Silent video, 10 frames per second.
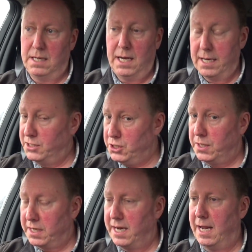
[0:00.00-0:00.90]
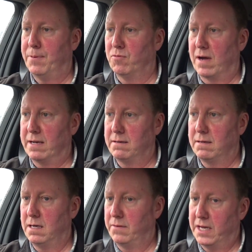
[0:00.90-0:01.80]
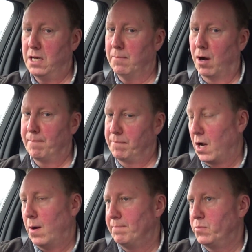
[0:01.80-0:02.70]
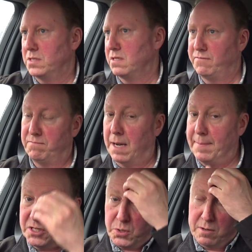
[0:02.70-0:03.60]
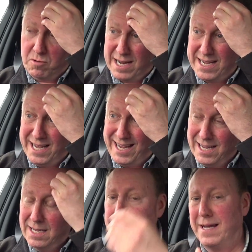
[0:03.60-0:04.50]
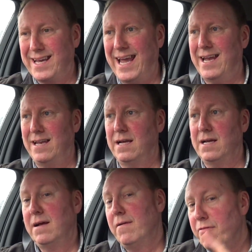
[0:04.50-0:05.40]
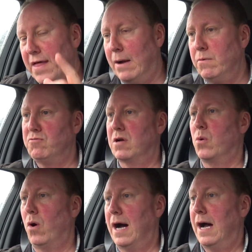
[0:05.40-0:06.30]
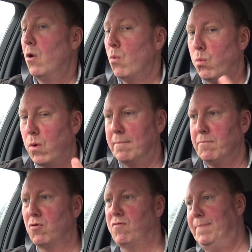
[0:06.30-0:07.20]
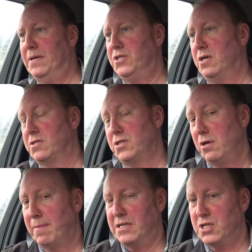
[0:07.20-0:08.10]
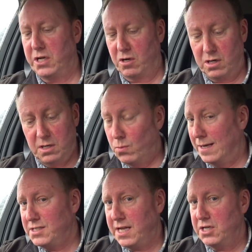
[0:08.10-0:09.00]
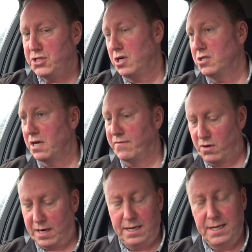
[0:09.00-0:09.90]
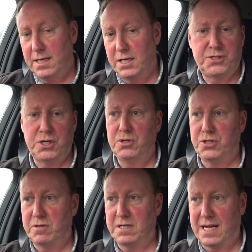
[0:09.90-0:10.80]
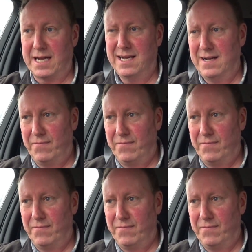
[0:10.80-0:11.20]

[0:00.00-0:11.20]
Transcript: Unless you've done an airport run, then you might go upwards of maybe 280. But again, that would require one more rapid charge. So you basically got one standard charge overnight and two during the day.